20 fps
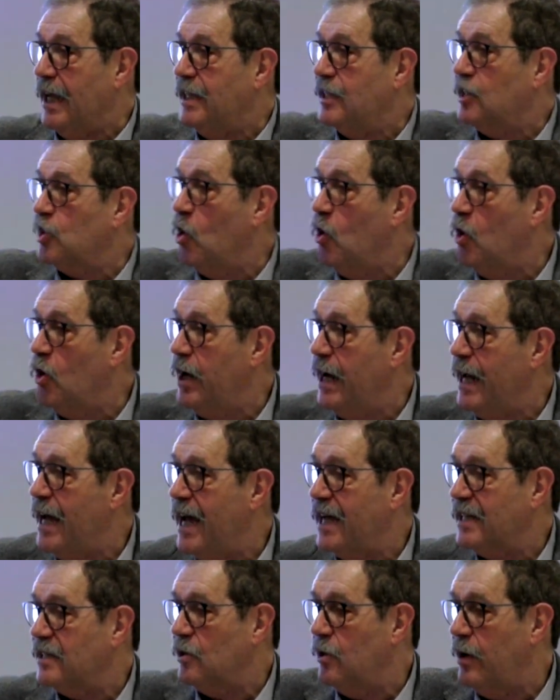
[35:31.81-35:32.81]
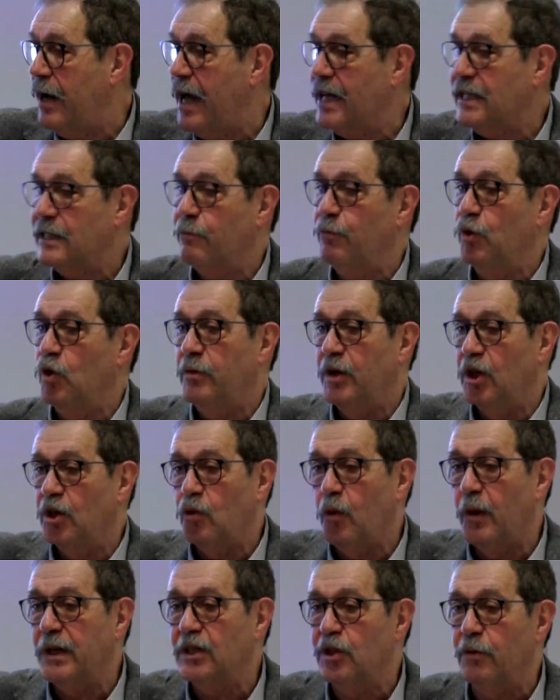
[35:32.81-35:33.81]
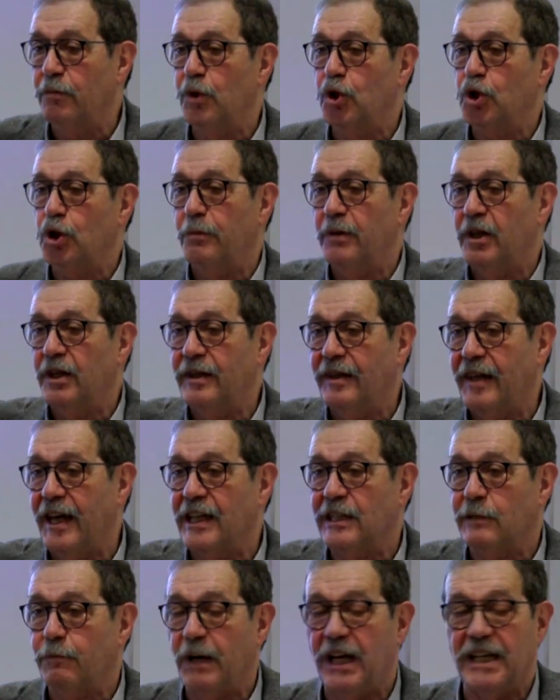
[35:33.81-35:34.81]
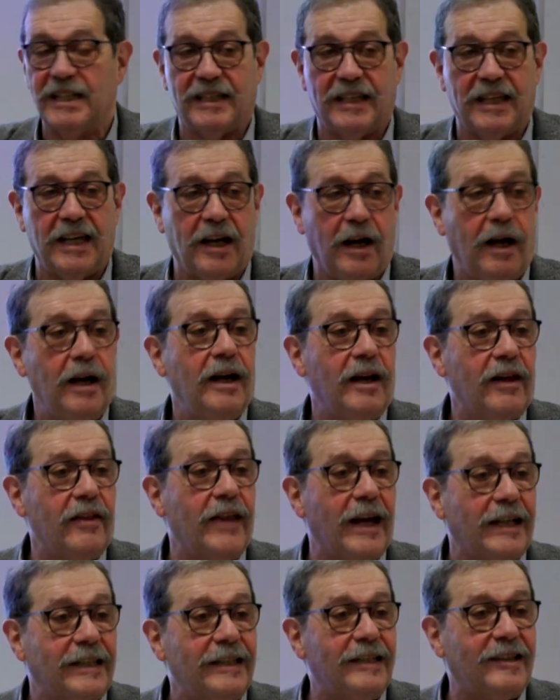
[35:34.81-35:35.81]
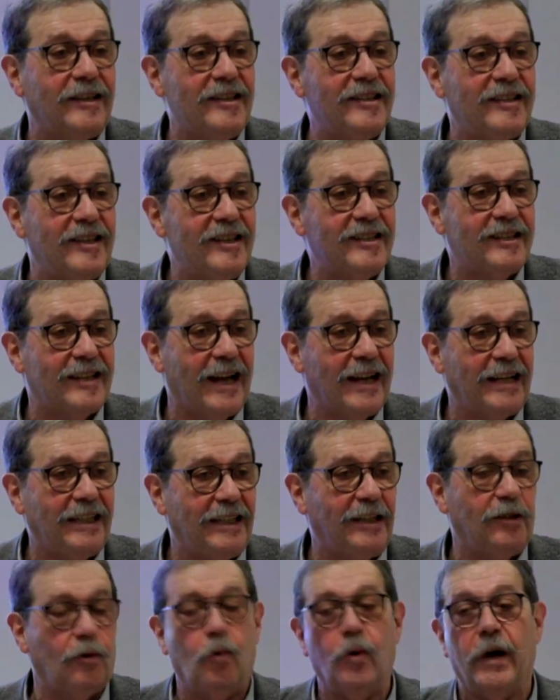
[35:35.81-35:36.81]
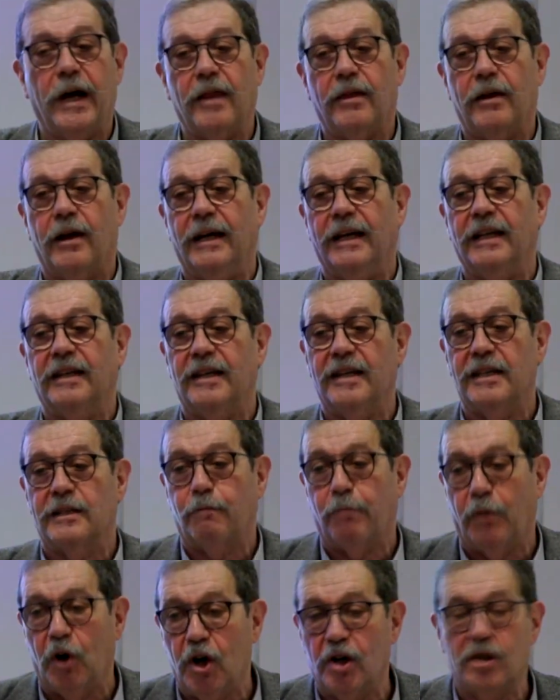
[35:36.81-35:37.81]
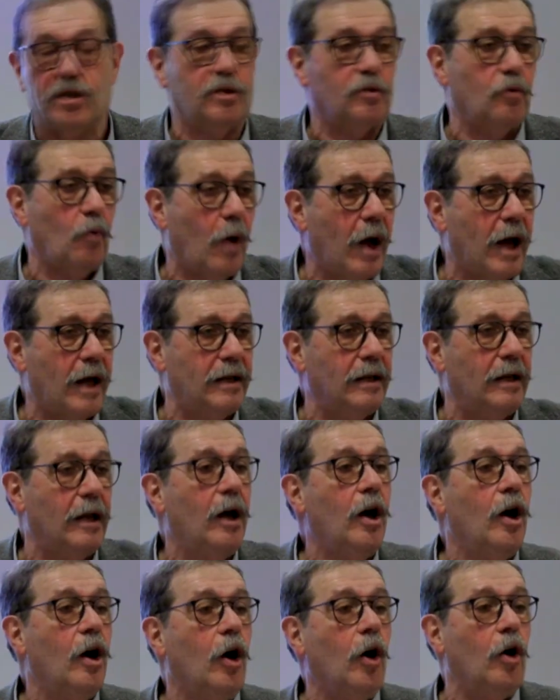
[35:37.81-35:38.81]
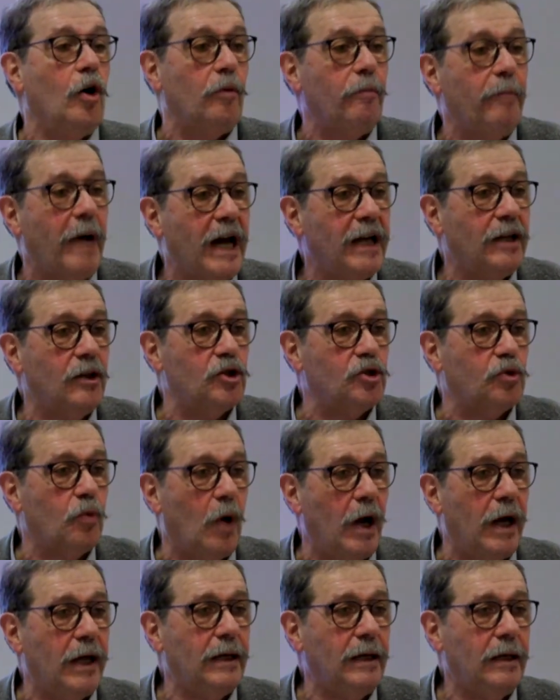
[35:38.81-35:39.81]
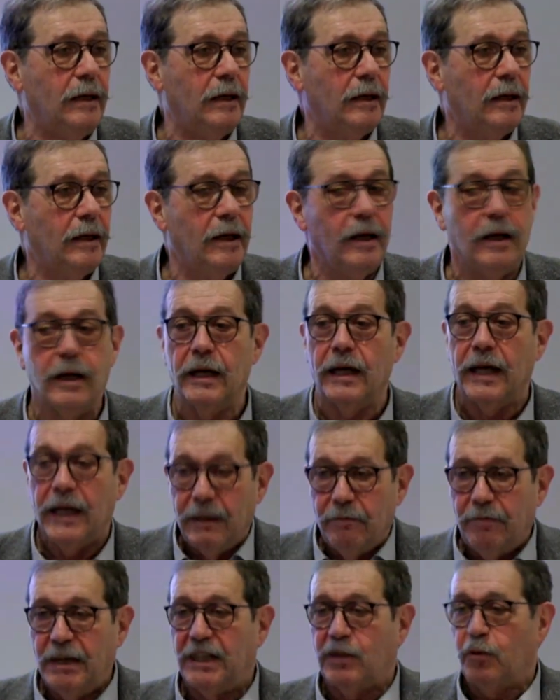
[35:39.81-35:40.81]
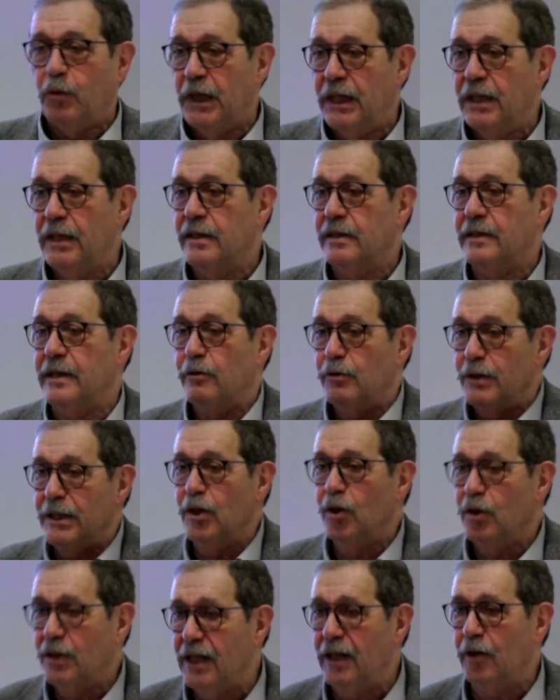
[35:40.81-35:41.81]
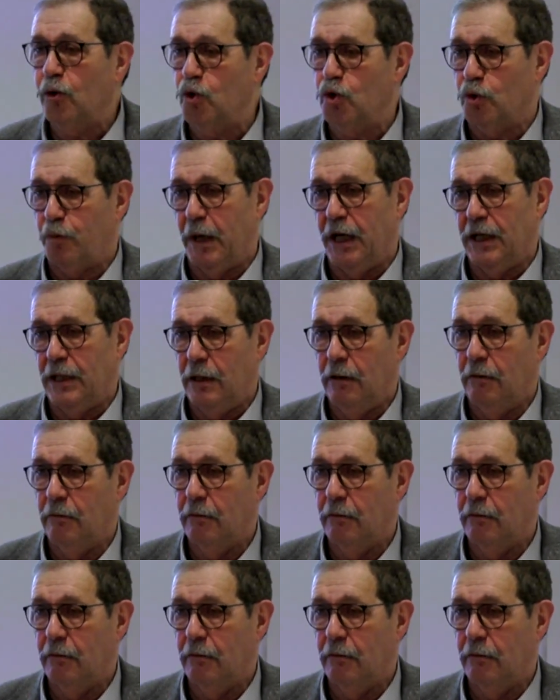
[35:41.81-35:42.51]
It's only at the last moment when the measurement takes place here that it is decided whether it is +1 or -1. In between, there is nothing to spy.